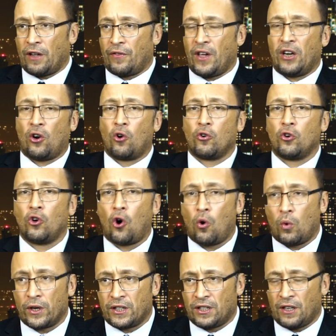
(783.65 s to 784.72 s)
They don't know
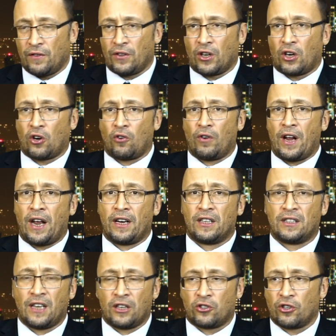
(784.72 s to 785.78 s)
what's in the Quran,
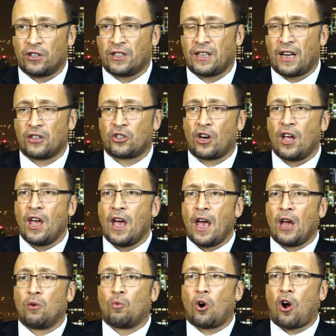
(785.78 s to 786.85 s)
etc., etc.
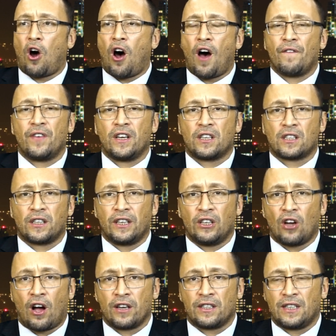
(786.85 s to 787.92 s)
And we're obviously
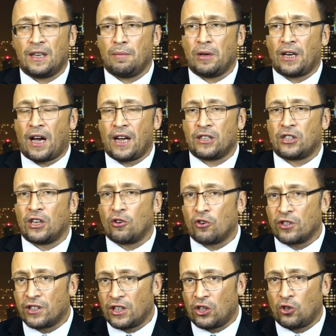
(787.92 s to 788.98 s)
not demonizing or
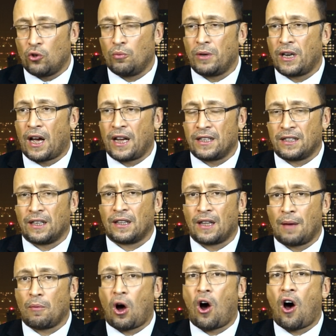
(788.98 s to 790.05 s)
dehumanizing
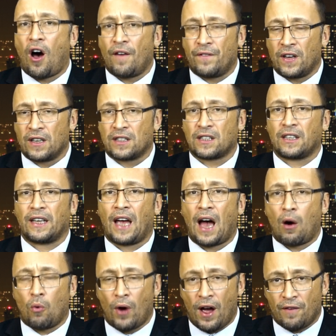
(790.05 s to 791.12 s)
them, obviously.
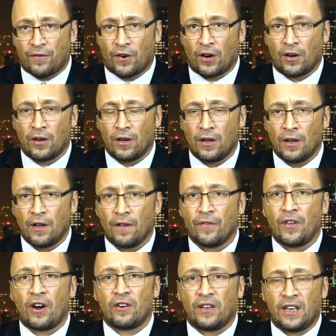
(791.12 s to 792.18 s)
However,
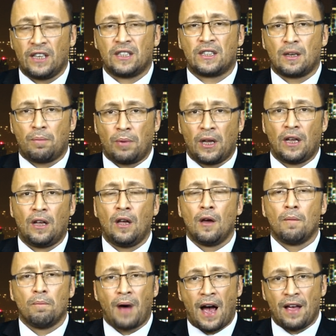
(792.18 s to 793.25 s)
there needs to be,
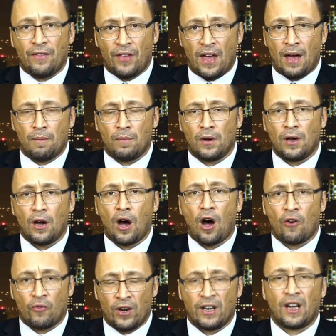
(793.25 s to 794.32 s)
by them,
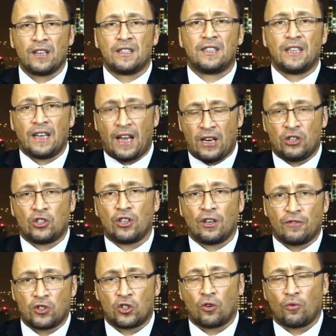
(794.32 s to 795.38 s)
a renunciation
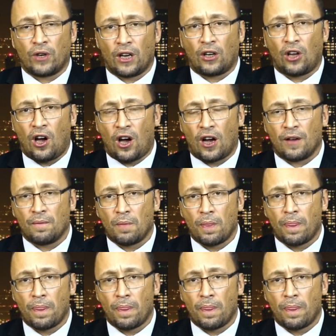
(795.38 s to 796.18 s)
of Sharia law.